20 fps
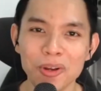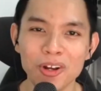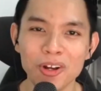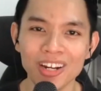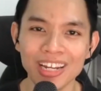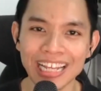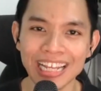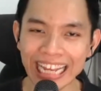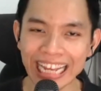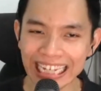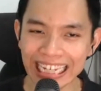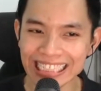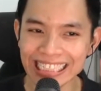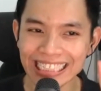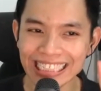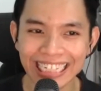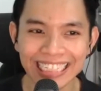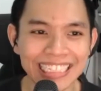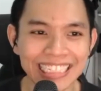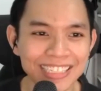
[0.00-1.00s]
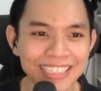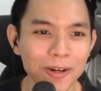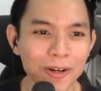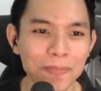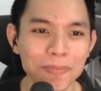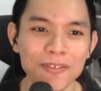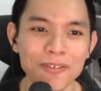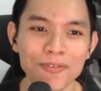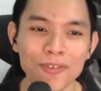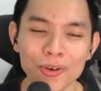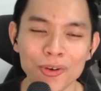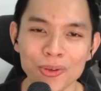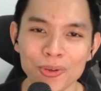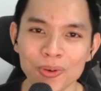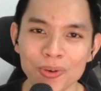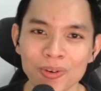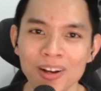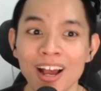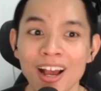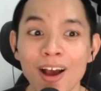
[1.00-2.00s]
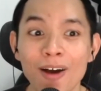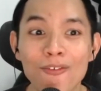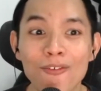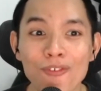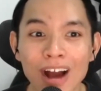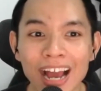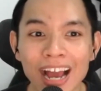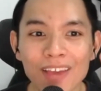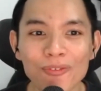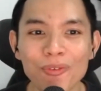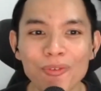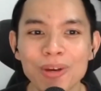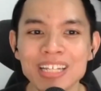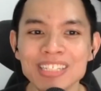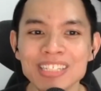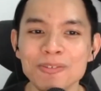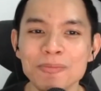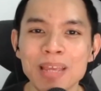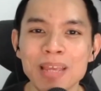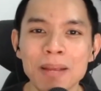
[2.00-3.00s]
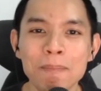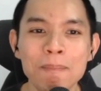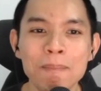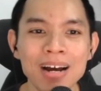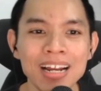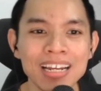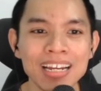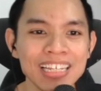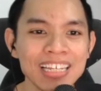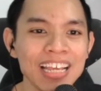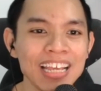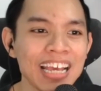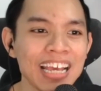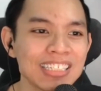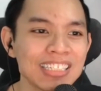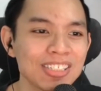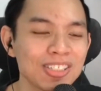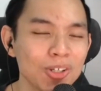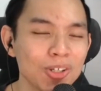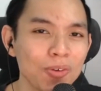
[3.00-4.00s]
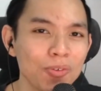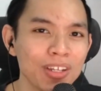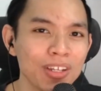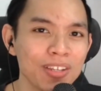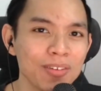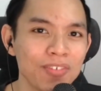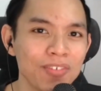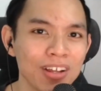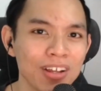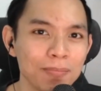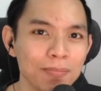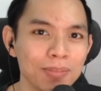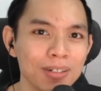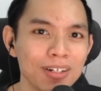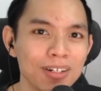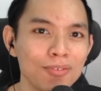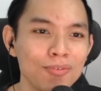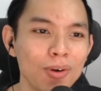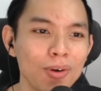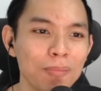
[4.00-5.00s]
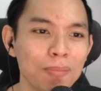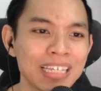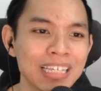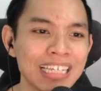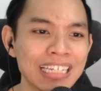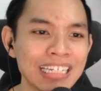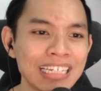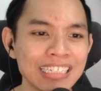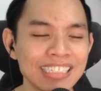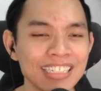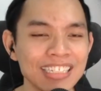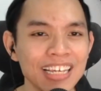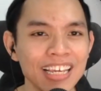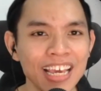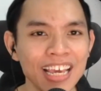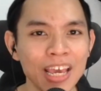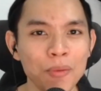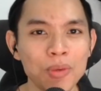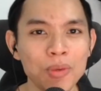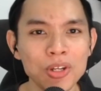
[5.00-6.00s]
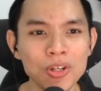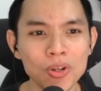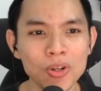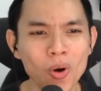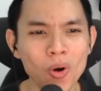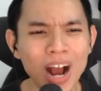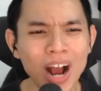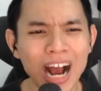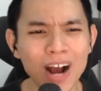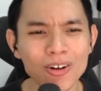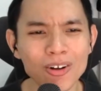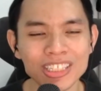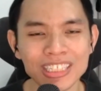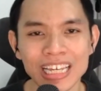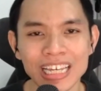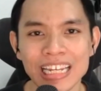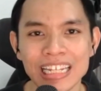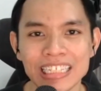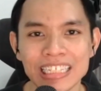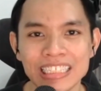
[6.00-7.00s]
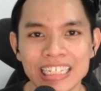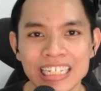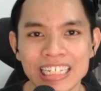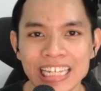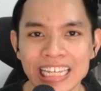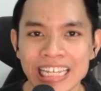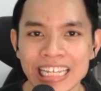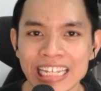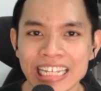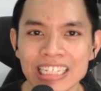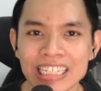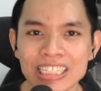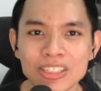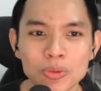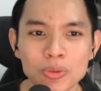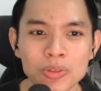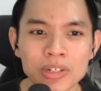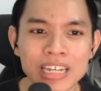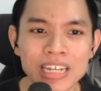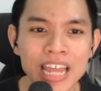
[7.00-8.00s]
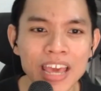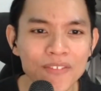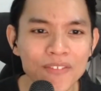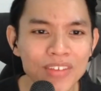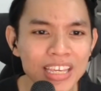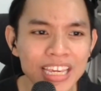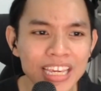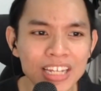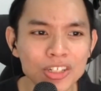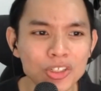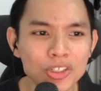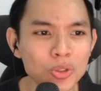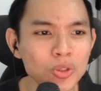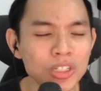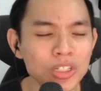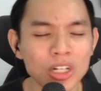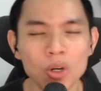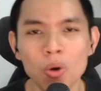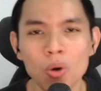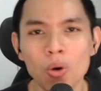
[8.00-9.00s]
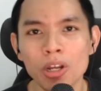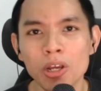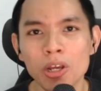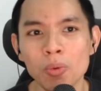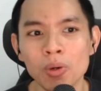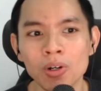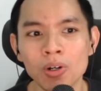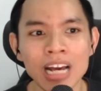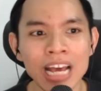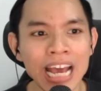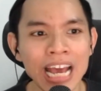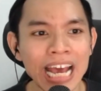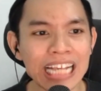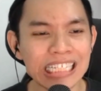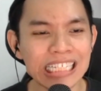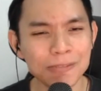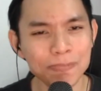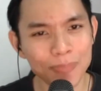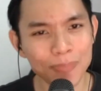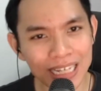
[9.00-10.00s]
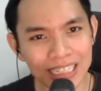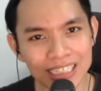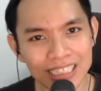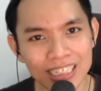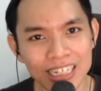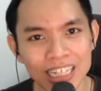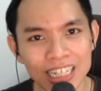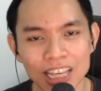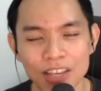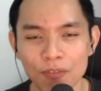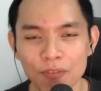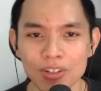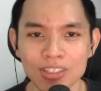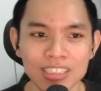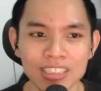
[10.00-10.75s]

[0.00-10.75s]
we've got an exciting topic for you. 5 ways to make money as a software developer for beginners. And we know how challenging it is to navigate through the coding world, especially if you're